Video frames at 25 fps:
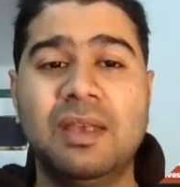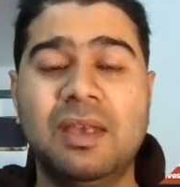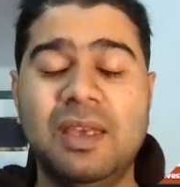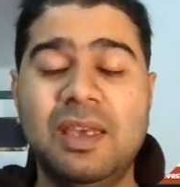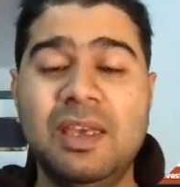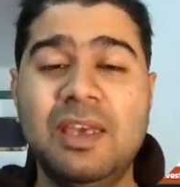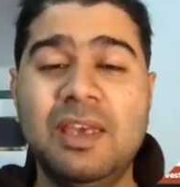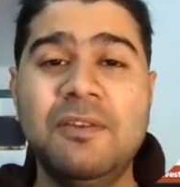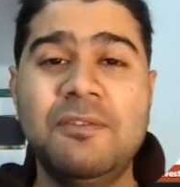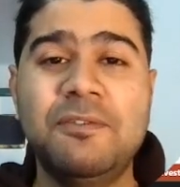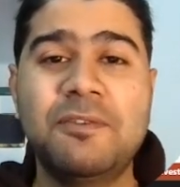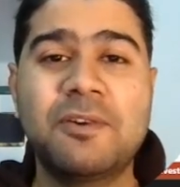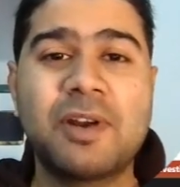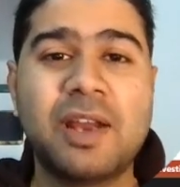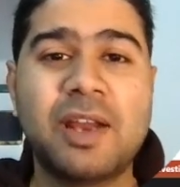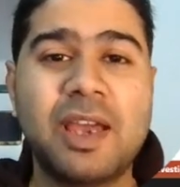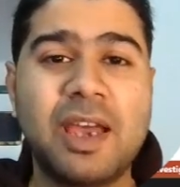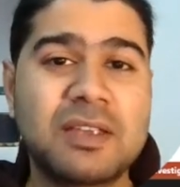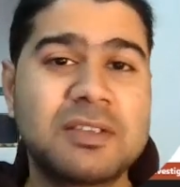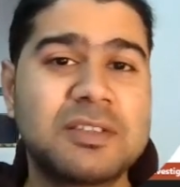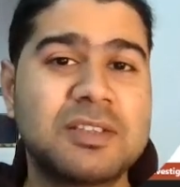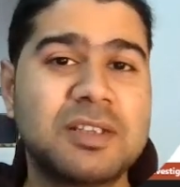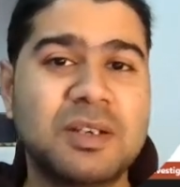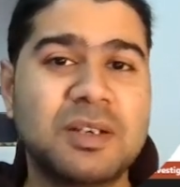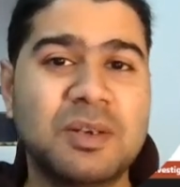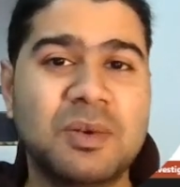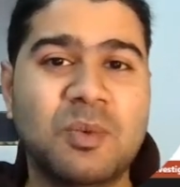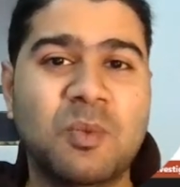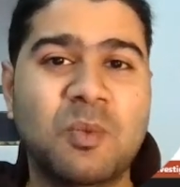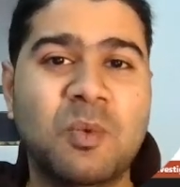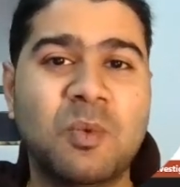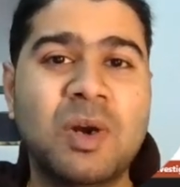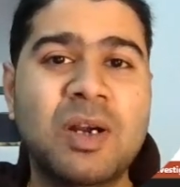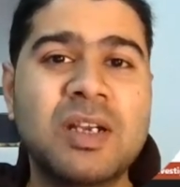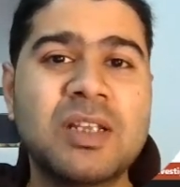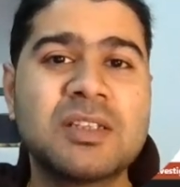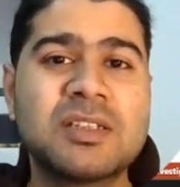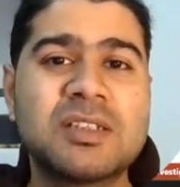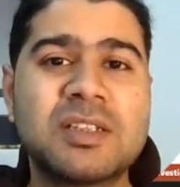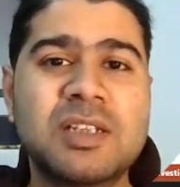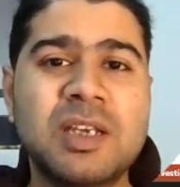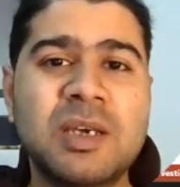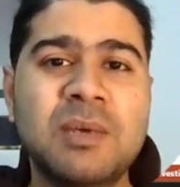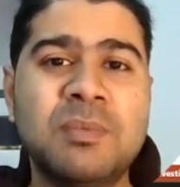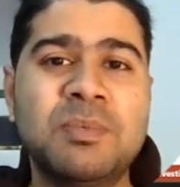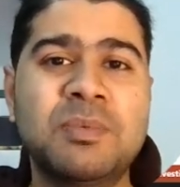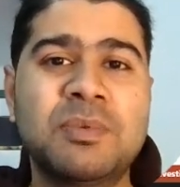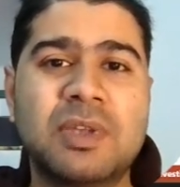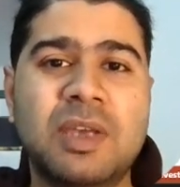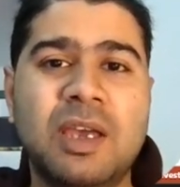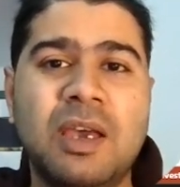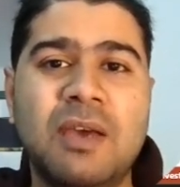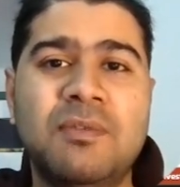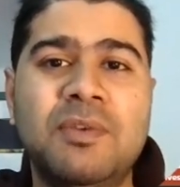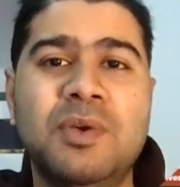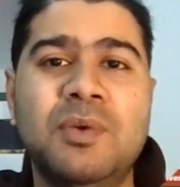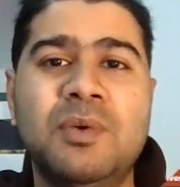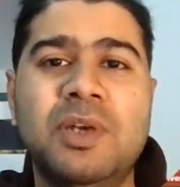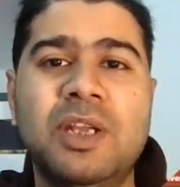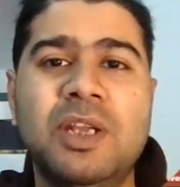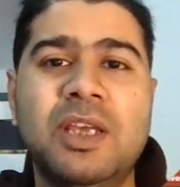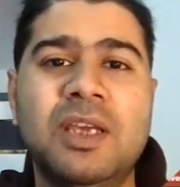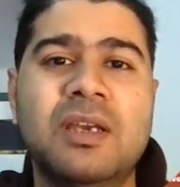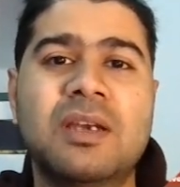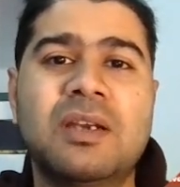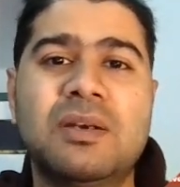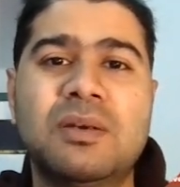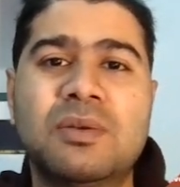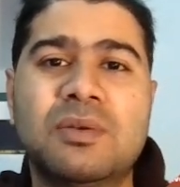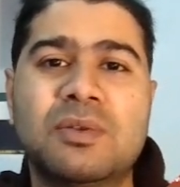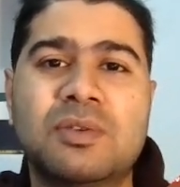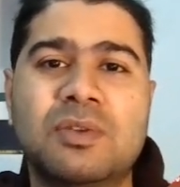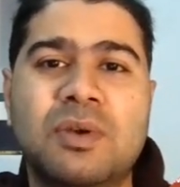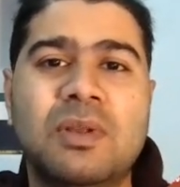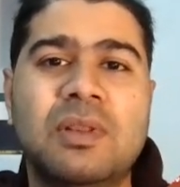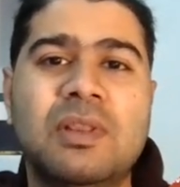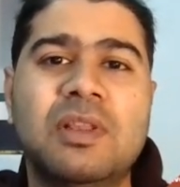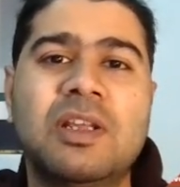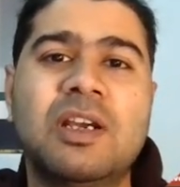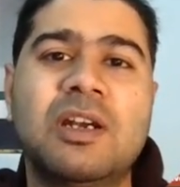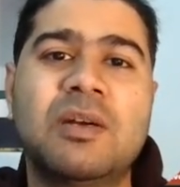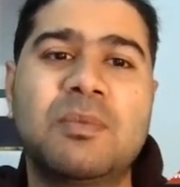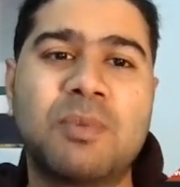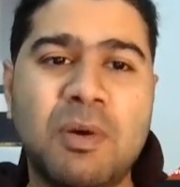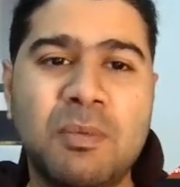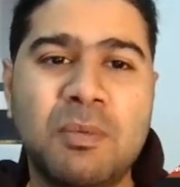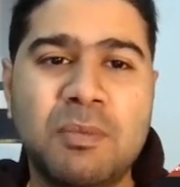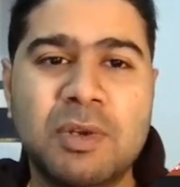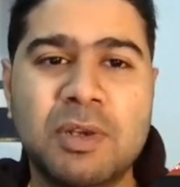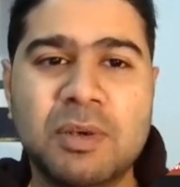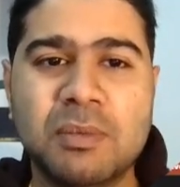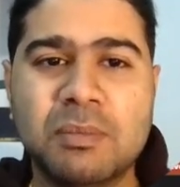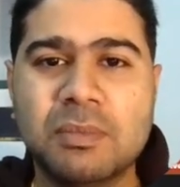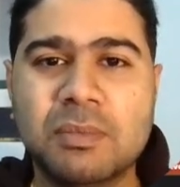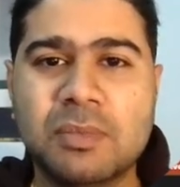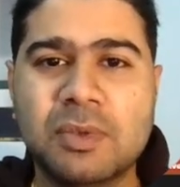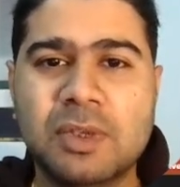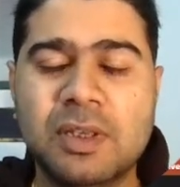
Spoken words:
A for action. What steps have you taken to solve that problem?